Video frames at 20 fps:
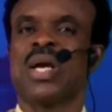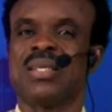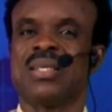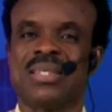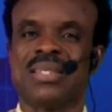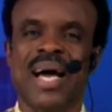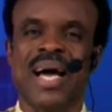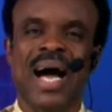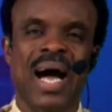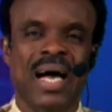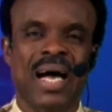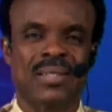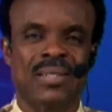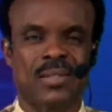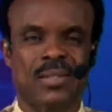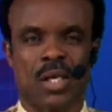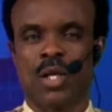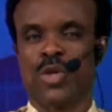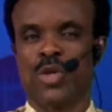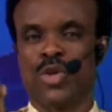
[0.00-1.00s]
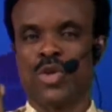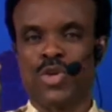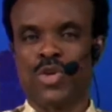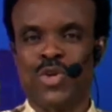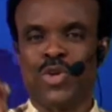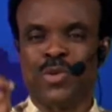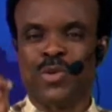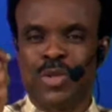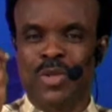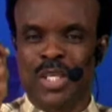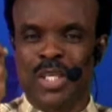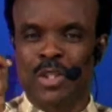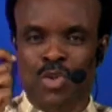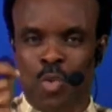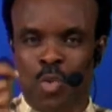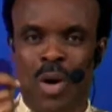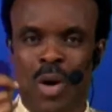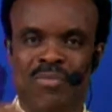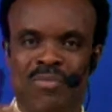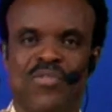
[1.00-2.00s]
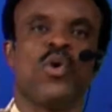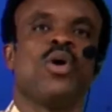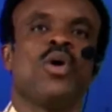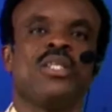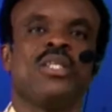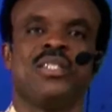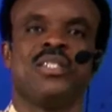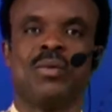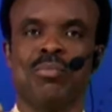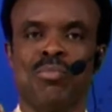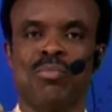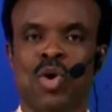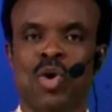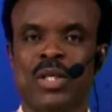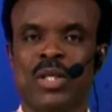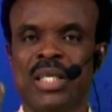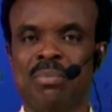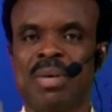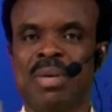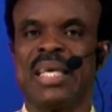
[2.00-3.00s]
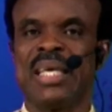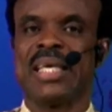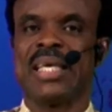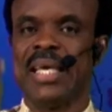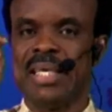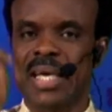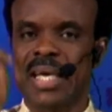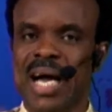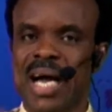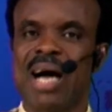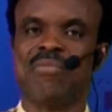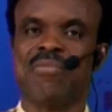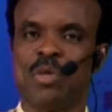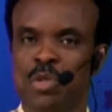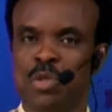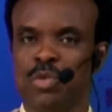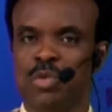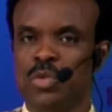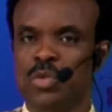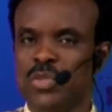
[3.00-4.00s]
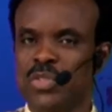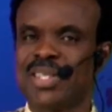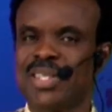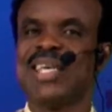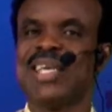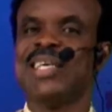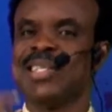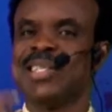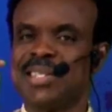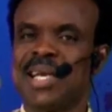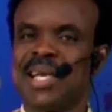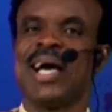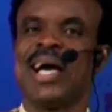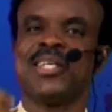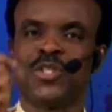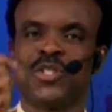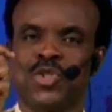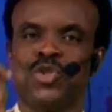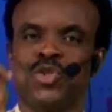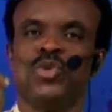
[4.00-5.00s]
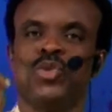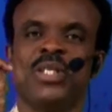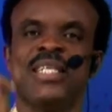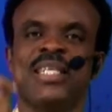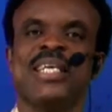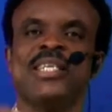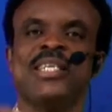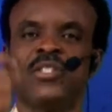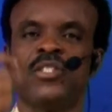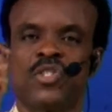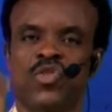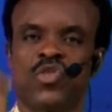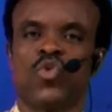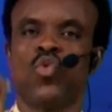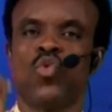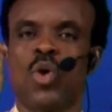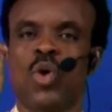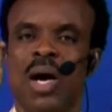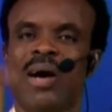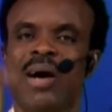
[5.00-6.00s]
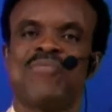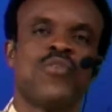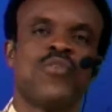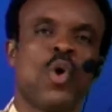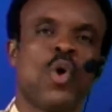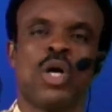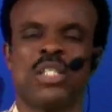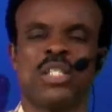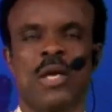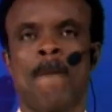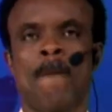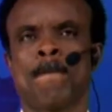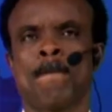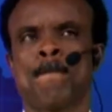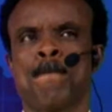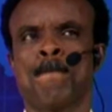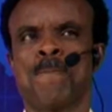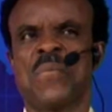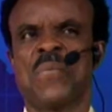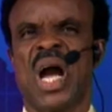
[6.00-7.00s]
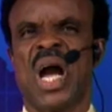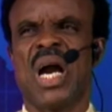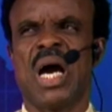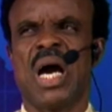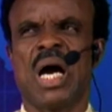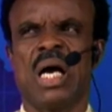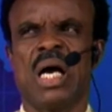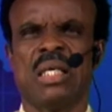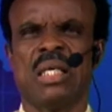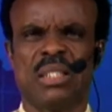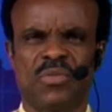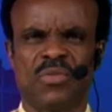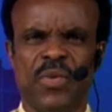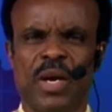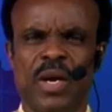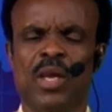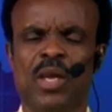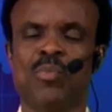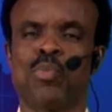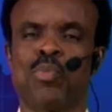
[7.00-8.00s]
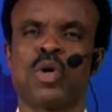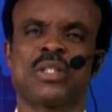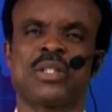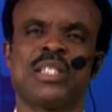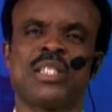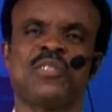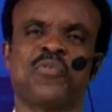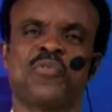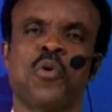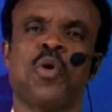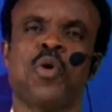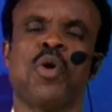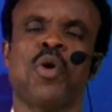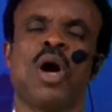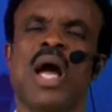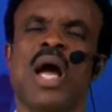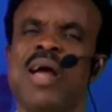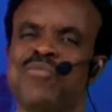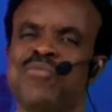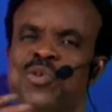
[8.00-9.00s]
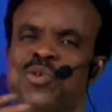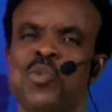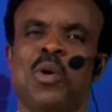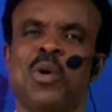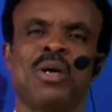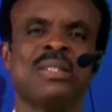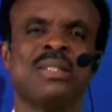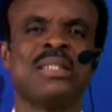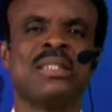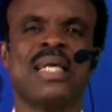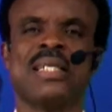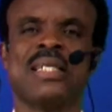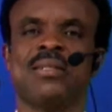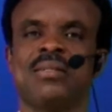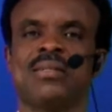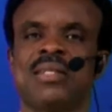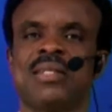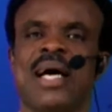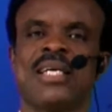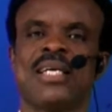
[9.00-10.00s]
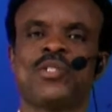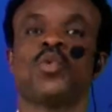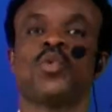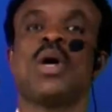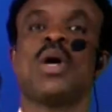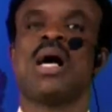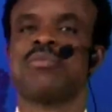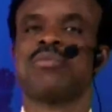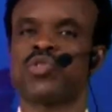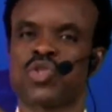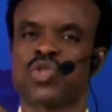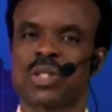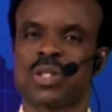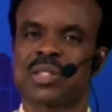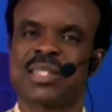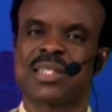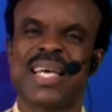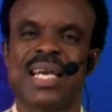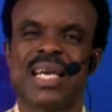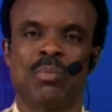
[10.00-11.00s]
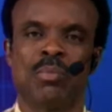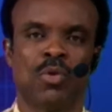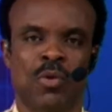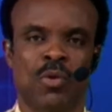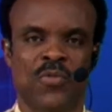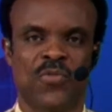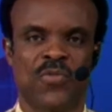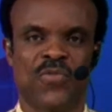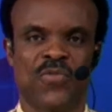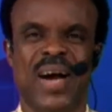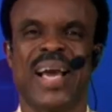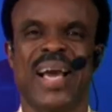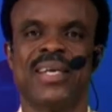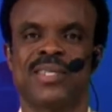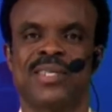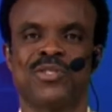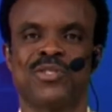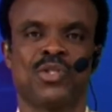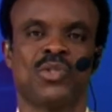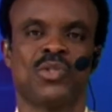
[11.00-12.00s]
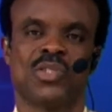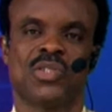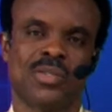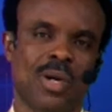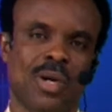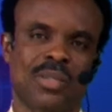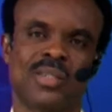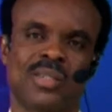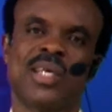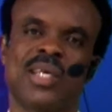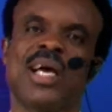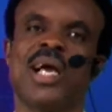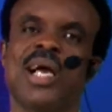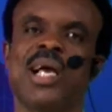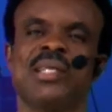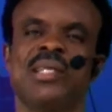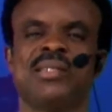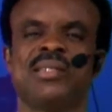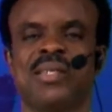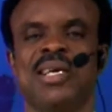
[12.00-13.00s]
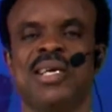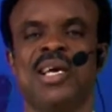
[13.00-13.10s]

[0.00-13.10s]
that you need to avoid. Money-making avenues that you need to avoid. Uh, it's very important for everyone that desires to have sustainable financial success